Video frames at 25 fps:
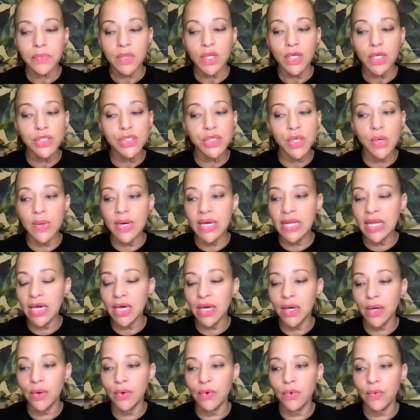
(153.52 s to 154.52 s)
So
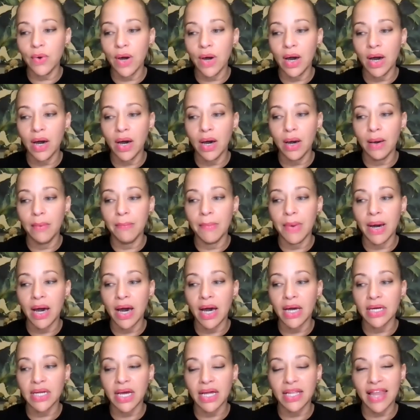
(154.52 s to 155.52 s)
anywho,
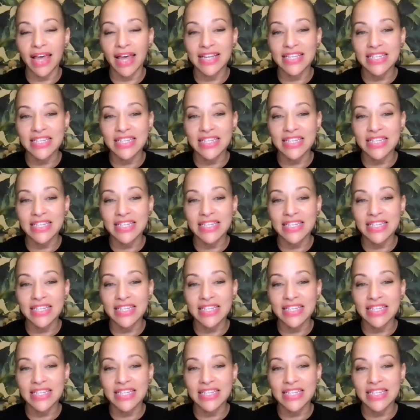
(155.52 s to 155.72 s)
I like